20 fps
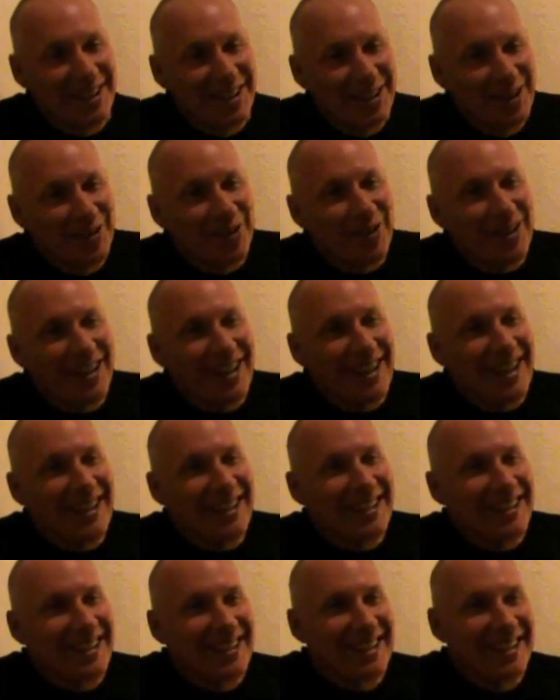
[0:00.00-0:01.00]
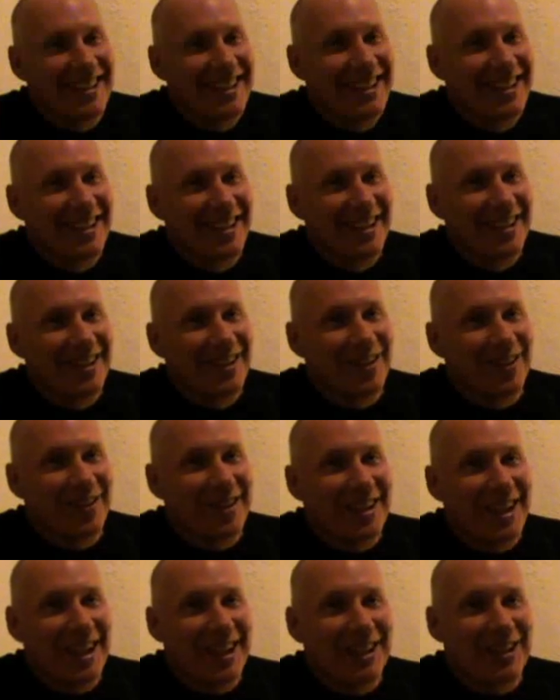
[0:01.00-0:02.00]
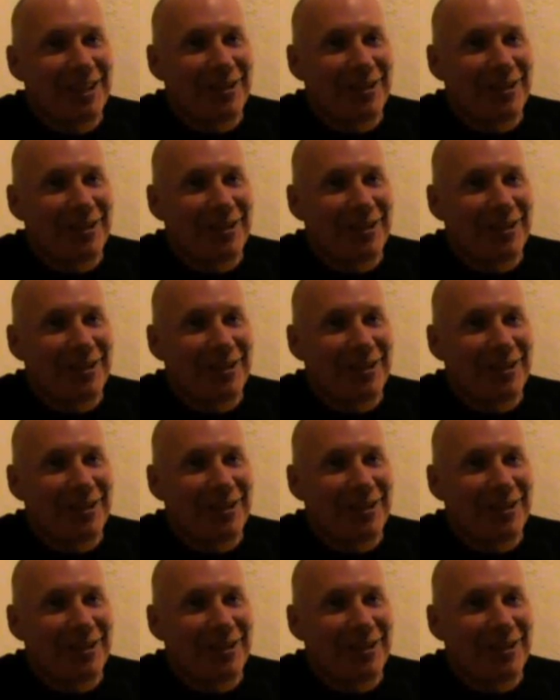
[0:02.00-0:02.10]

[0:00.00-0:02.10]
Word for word: You can't, you can't